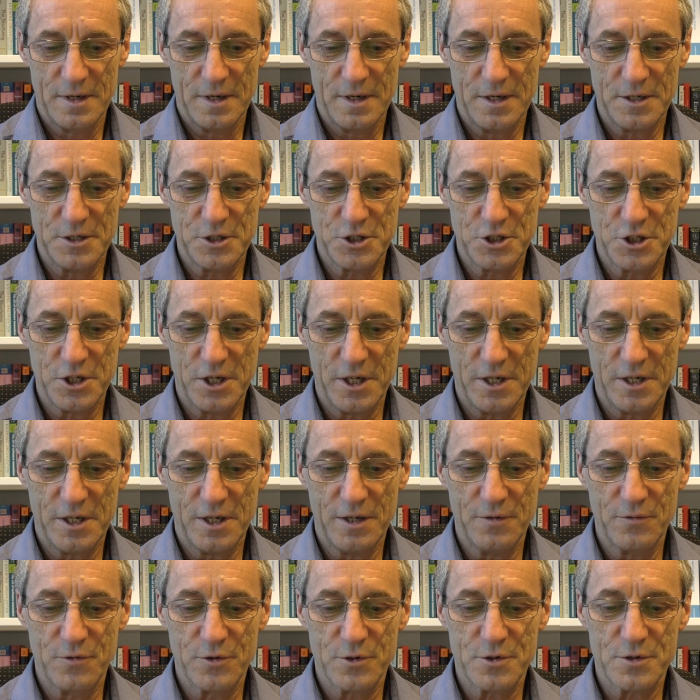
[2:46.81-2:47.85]
and shared
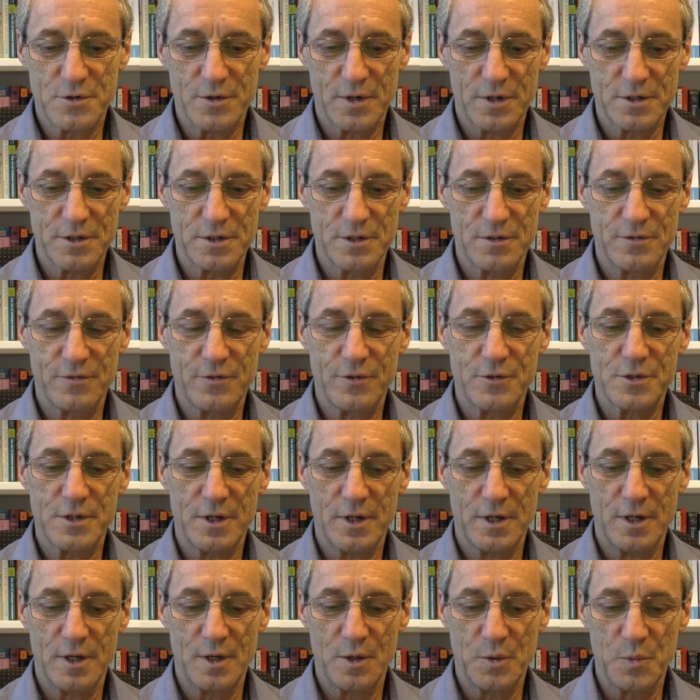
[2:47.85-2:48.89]
infrastructure for
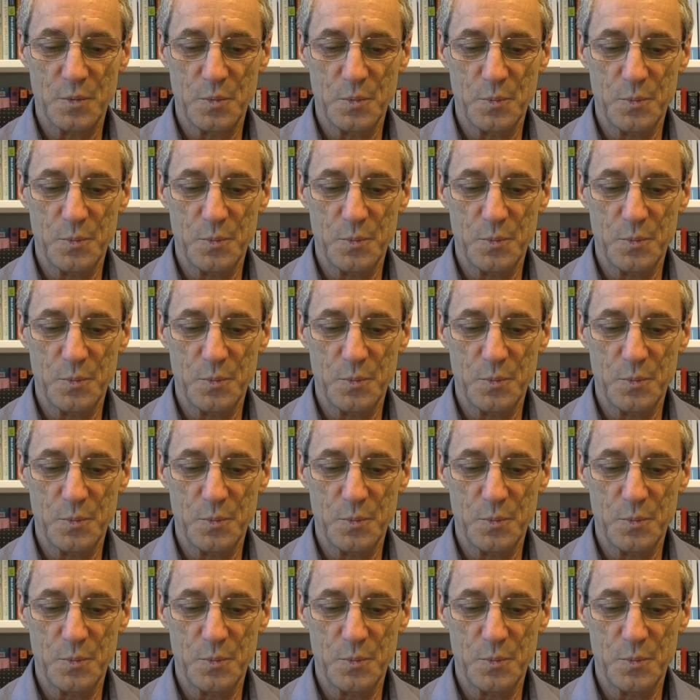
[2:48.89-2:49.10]
sending